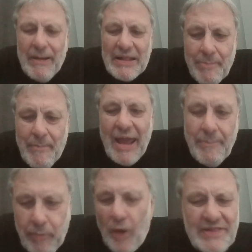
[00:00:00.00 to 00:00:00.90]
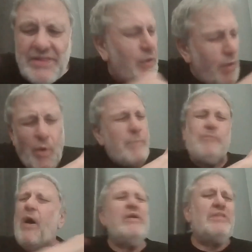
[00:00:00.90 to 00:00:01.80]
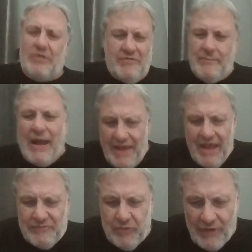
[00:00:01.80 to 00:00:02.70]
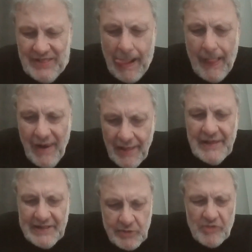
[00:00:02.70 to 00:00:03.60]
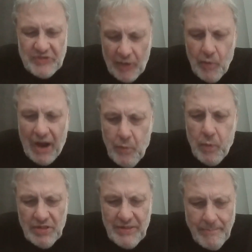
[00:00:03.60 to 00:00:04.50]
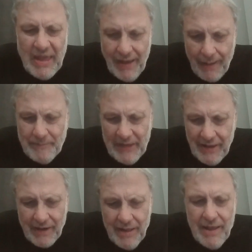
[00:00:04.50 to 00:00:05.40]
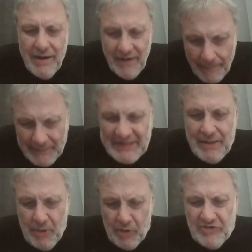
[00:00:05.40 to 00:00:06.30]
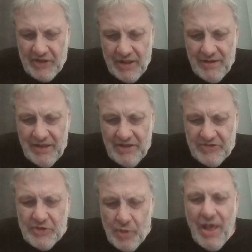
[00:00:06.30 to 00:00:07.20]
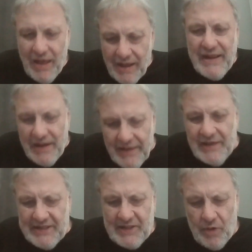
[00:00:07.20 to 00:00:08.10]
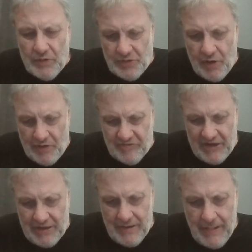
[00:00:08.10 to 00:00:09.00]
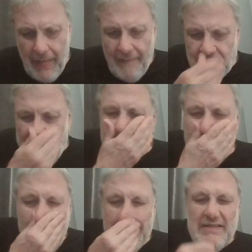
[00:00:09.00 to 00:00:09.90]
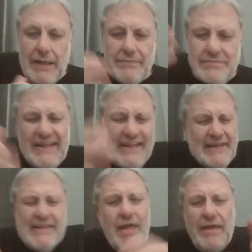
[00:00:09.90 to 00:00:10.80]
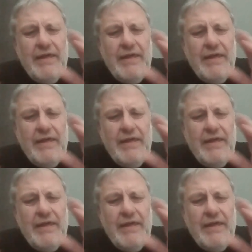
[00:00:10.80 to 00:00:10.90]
but my point, the whole point of my effort is to show how what may appear an epistemological issue really is ontological. That that this is,